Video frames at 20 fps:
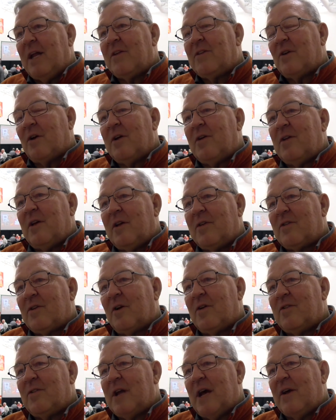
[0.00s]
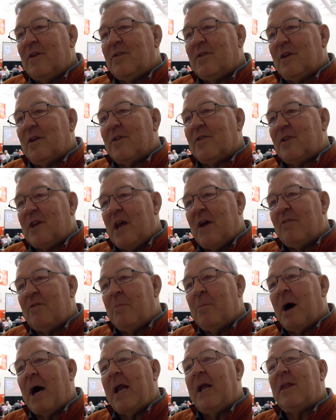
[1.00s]
It's always it's always nice to see
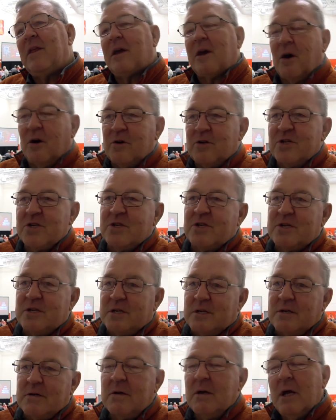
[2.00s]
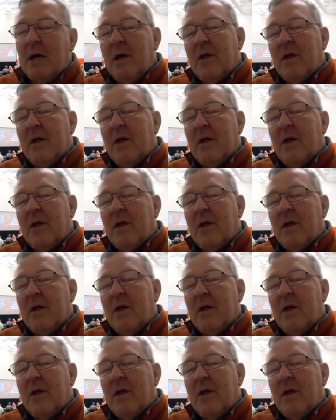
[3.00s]
everybody, the coaches and